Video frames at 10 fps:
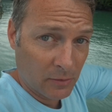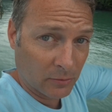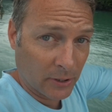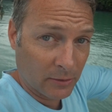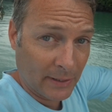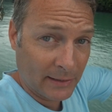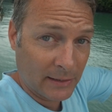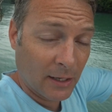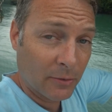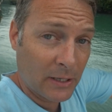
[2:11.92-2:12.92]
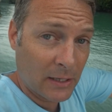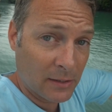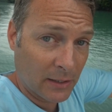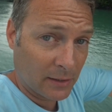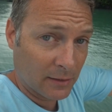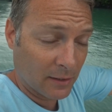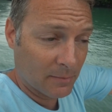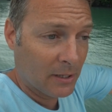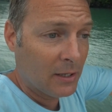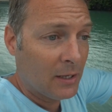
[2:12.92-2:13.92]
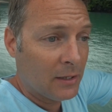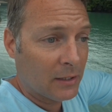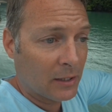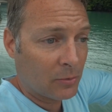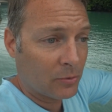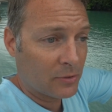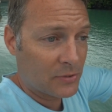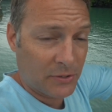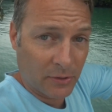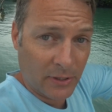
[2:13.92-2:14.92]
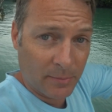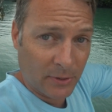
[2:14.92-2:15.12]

Royal Langkawi Yacht Club in order to start that